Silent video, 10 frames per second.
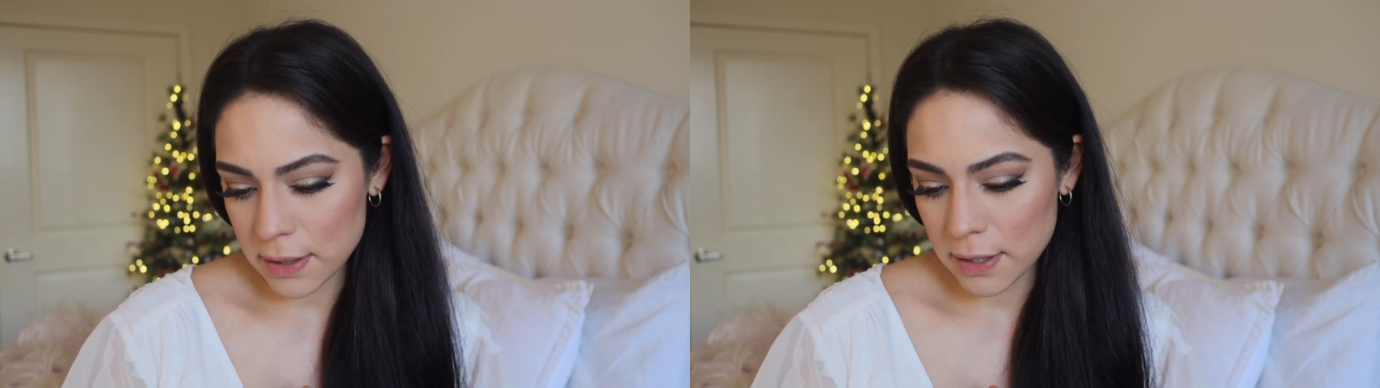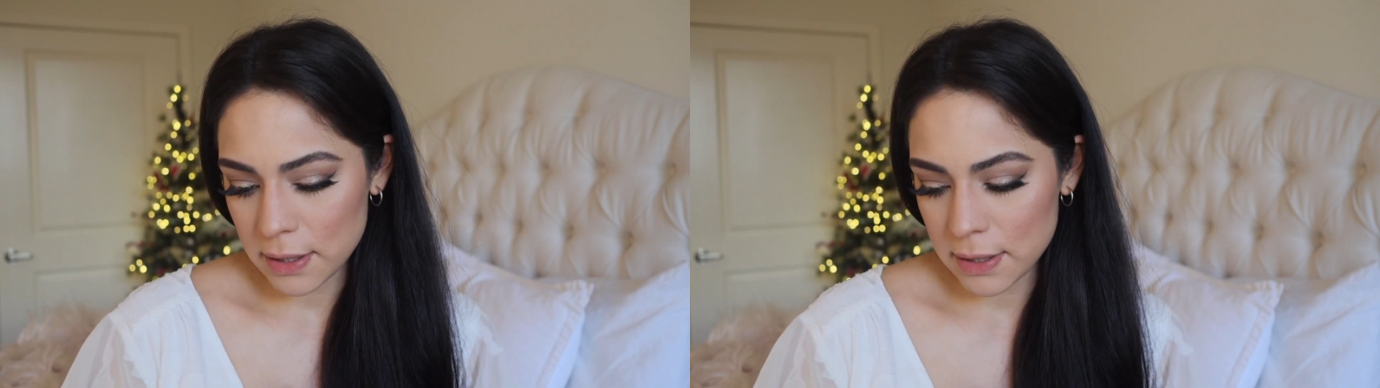
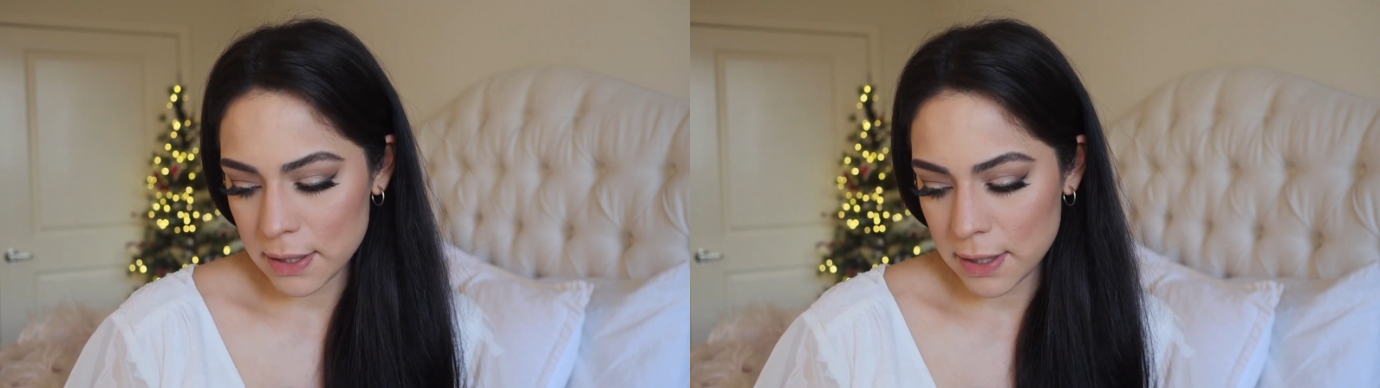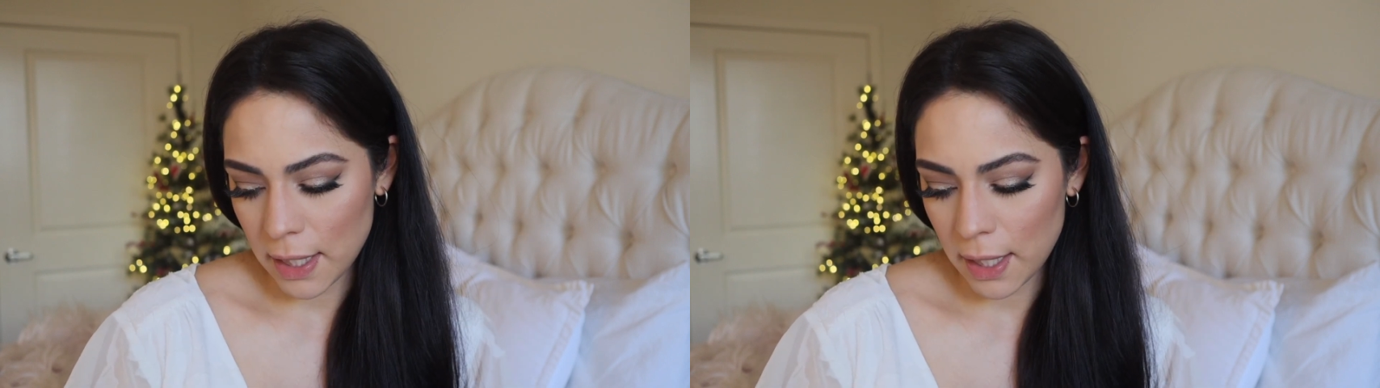didn't
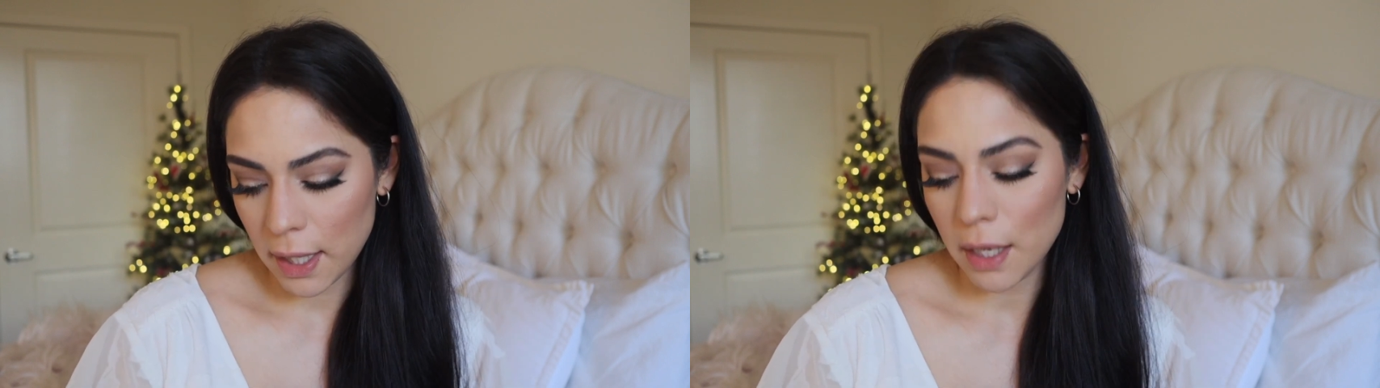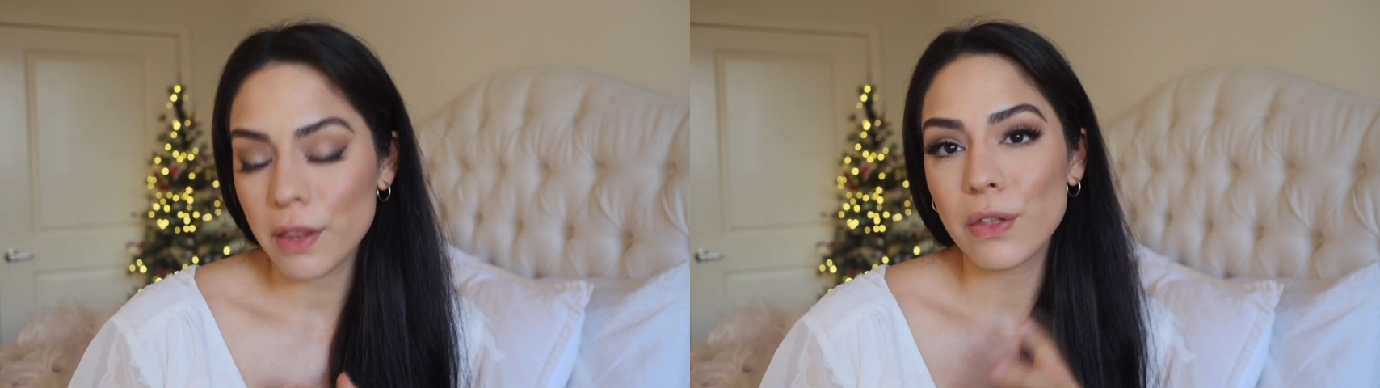
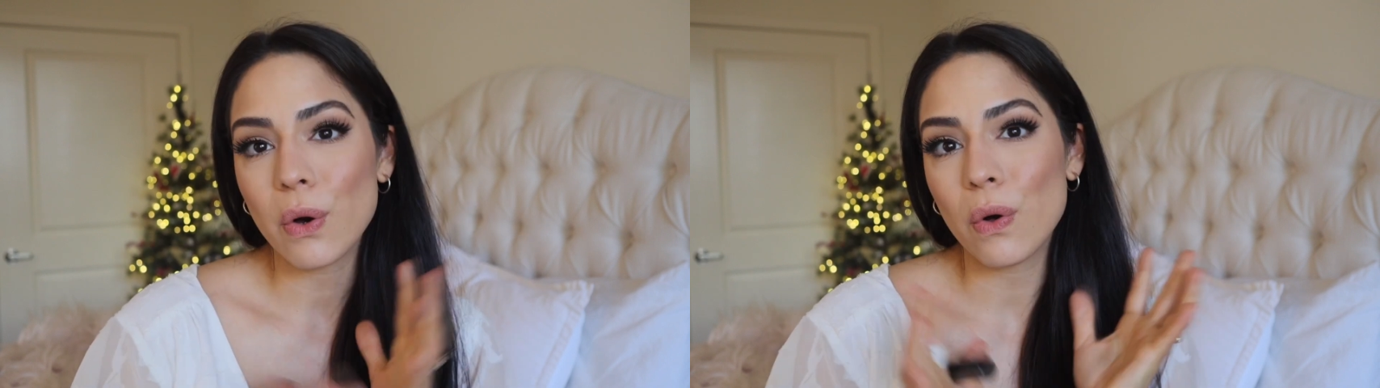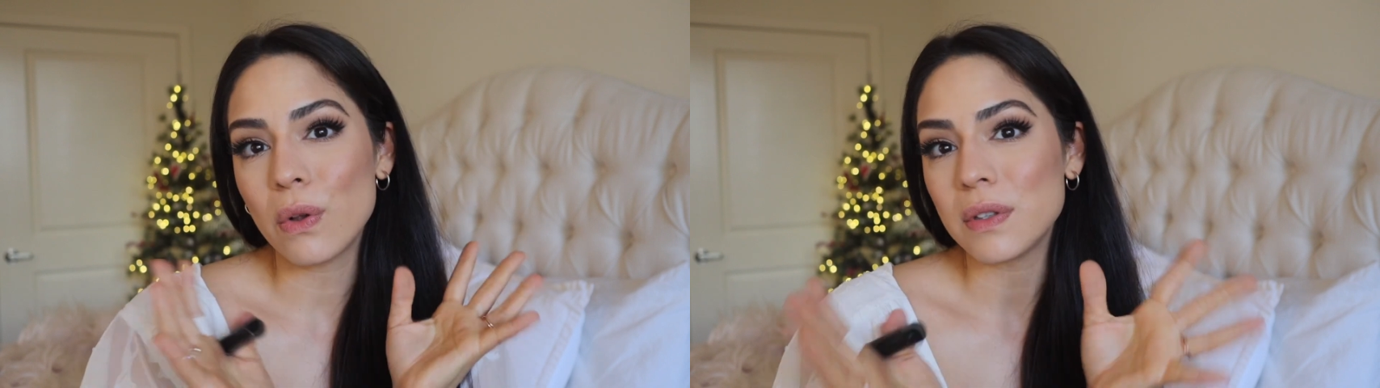stay the
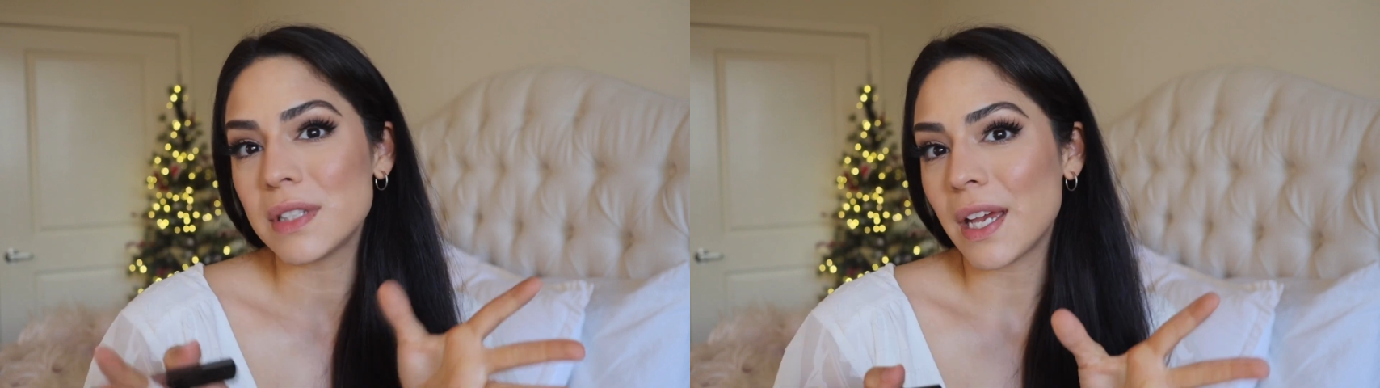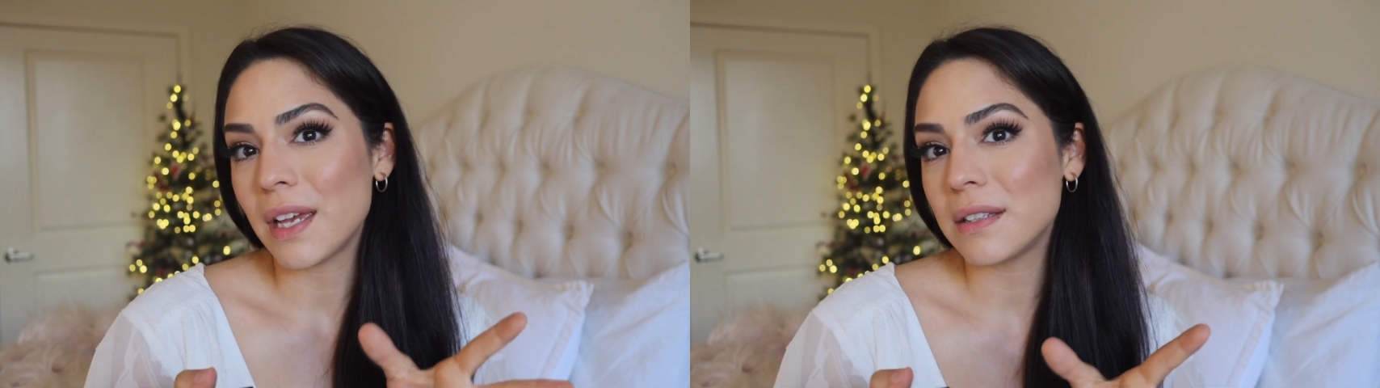whole
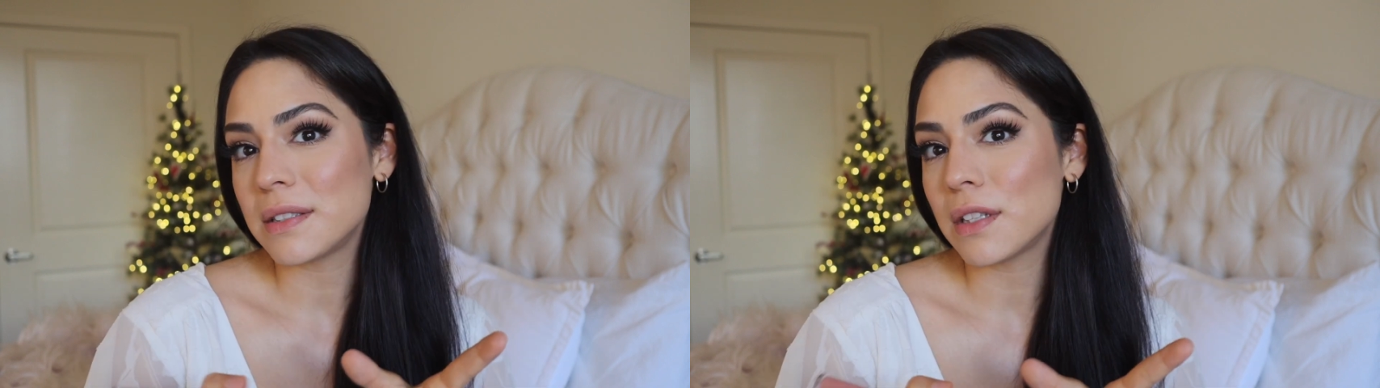day.